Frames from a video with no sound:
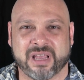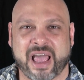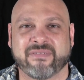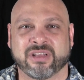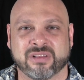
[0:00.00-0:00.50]

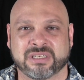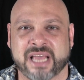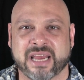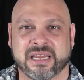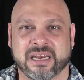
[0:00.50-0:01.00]
having looked
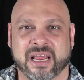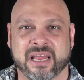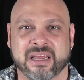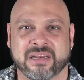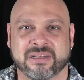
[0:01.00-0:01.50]
at it,
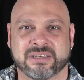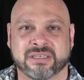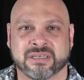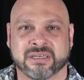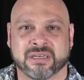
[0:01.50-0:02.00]
and
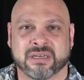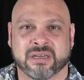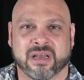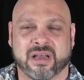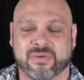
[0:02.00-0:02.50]

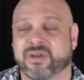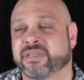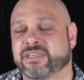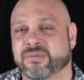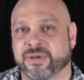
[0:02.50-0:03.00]

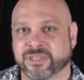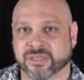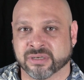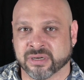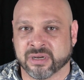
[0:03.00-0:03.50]
well, here's a
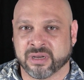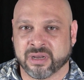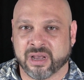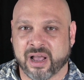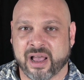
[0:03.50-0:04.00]
picture.
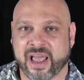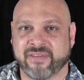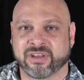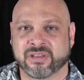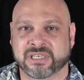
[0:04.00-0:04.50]

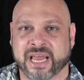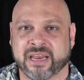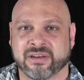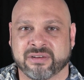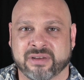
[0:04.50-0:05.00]
Having looked
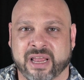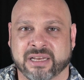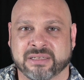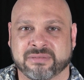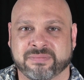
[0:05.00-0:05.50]
at it
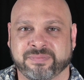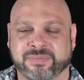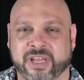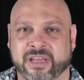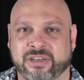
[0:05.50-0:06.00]
and
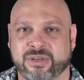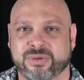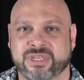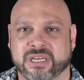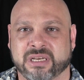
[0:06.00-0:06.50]
and
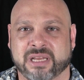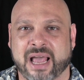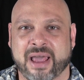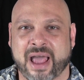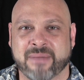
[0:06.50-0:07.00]
used it.
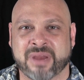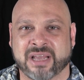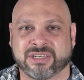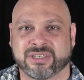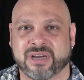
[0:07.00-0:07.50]
I'm
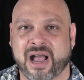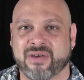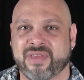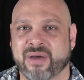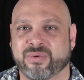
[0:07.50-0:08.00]
not sure
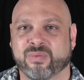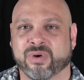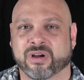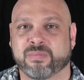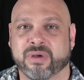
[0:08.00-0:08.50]
how that would
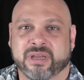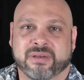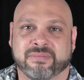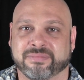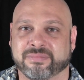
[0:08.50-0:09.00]
work,
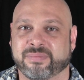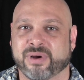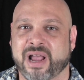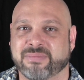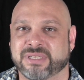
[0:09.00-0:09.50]
but
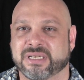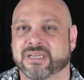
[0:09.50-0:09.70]
perhaps it